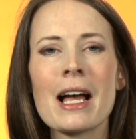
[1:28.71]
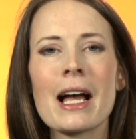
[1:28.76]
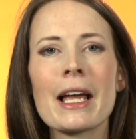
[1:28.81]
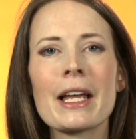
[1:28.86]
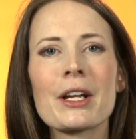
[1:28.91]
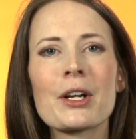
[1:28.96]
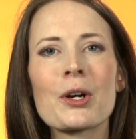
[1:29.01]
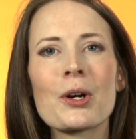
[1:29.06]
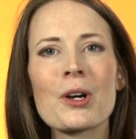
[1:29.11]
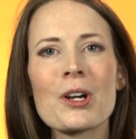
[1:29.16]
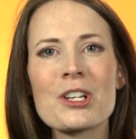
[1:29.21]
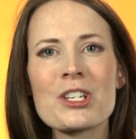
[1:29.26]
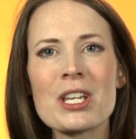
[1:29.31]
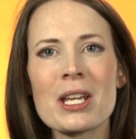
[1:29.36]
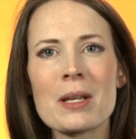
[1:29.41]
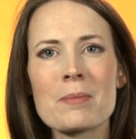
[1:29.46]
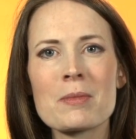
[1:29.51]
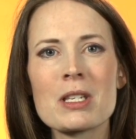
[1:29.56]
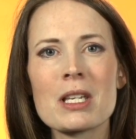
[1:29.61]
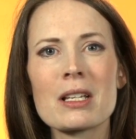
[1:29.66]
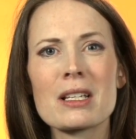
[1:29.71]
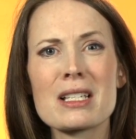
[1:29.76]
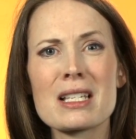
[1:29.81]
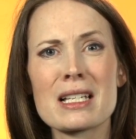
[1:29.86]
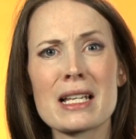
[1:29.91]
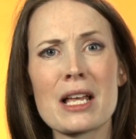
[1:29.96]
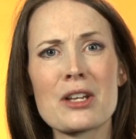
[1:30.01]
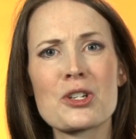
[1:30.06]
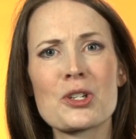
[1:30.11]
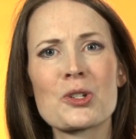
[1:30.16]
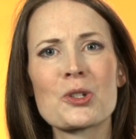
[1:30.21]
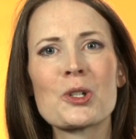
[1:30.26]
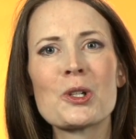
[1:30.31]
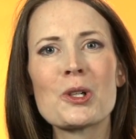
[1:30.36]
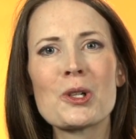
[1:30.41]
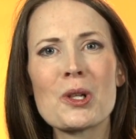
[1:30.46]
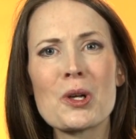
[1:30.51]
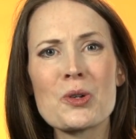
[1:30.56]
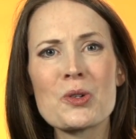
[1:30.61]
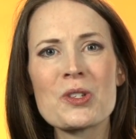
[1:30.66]
I encourage him to schedule
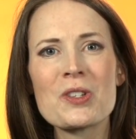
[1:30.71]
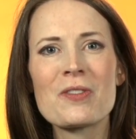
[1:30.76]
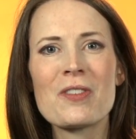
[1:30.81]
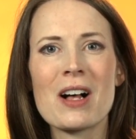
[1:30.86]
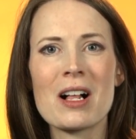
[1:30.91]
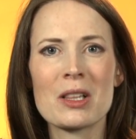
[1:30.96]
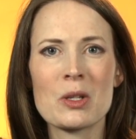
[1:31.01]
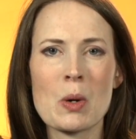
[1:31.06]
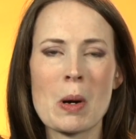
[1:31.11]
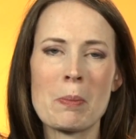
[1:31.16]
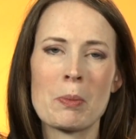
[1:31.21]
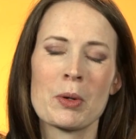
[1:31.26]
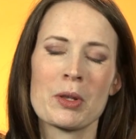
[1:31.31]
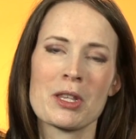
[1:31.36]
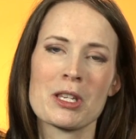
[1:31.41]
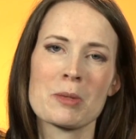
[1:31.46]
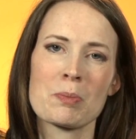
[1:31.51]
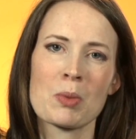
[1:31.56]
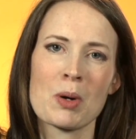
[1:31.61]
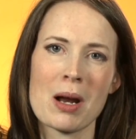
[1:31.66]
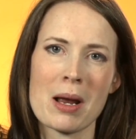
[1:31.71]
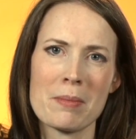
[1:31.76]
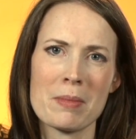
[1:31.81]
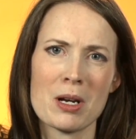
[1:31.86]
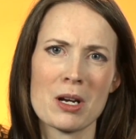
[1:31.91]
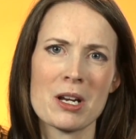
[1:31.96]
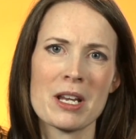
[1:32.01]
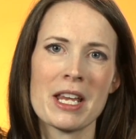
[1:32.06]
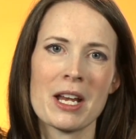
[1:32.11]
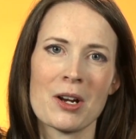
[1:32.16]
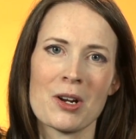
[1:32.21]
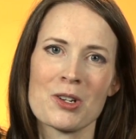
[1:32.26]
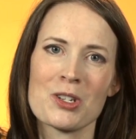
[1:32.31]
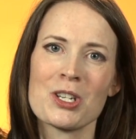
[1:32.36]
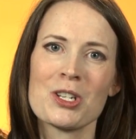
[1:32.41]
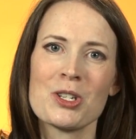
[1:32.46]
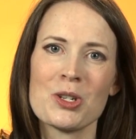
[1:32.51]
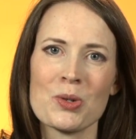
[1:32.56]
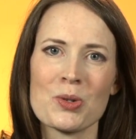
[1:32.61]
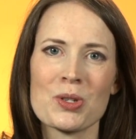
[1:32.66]
close follow up with his primary care
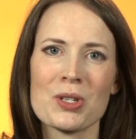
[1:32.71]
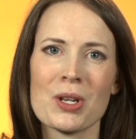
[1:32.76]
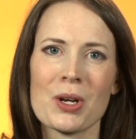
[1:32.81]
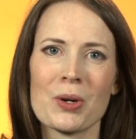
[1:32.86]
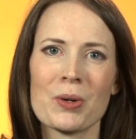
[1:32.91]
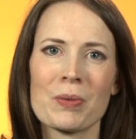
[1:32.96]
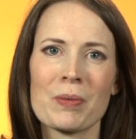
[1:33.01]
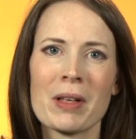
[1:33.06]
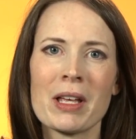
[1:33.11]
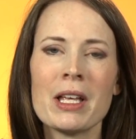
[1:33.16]
to do so.